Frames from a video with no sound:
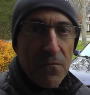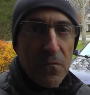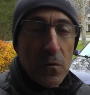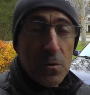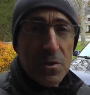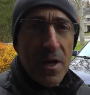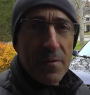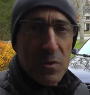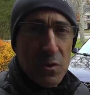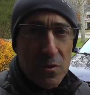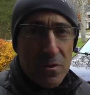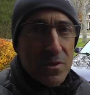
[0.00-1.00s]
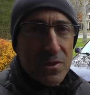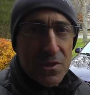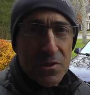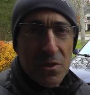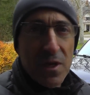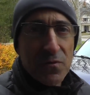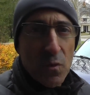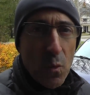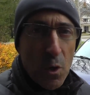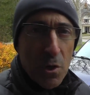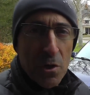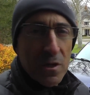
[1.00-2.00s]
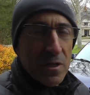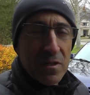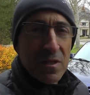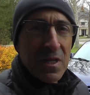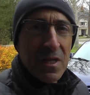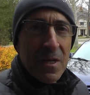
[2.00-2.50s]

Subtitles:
full time to it because I still have to work, and